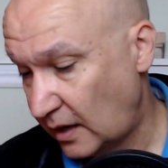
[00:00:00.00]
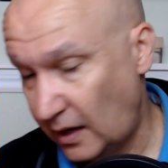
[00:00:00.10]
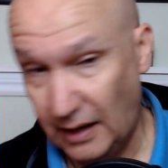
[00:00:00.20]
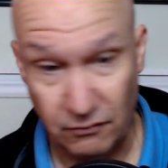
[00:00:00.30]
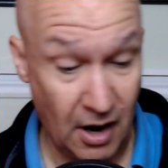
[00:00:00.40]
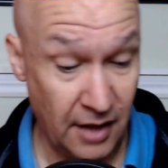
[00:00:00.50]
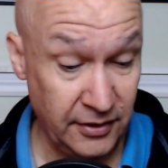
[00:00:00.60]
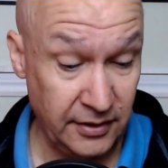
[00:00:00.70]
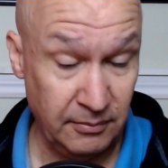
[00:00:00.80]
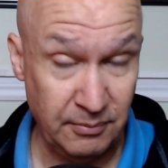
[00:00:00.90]
Rather
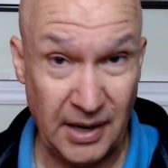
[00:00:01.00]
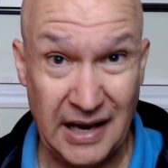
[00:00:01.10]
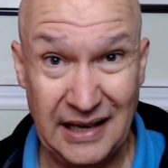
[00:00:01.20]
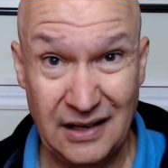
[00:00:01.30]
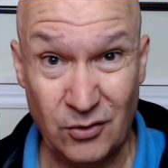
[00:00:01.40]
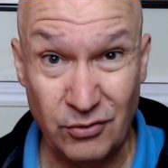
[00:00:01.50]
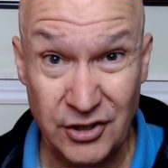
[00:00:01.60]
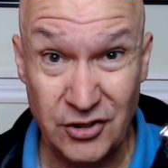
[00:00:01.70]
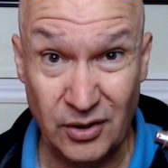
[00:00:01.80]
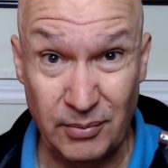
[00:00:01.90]
than buying an
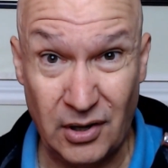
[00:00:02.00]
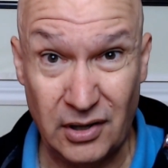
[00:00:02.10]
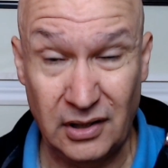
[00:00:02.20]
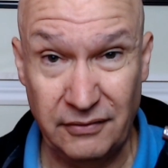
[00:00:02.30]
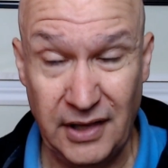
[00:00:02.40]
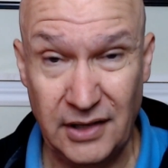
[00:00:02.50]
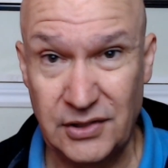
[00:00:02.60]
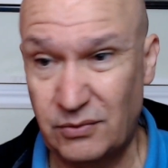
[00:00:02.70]
original bottle of this,